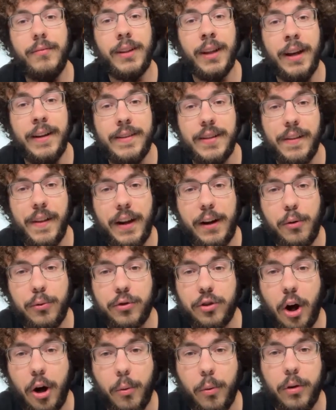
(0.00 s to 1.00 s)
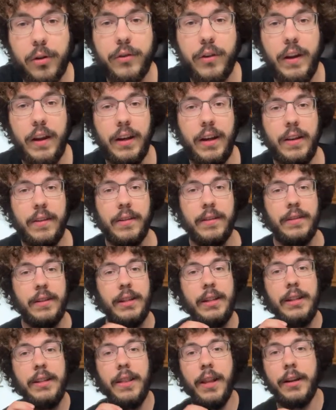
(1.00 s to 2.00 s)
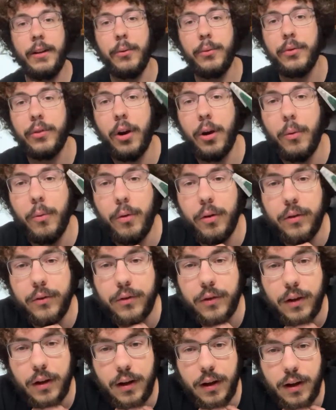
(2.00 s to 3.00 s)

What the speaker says: It's a Lego Star Wars. It is indeed Lego Star Wars.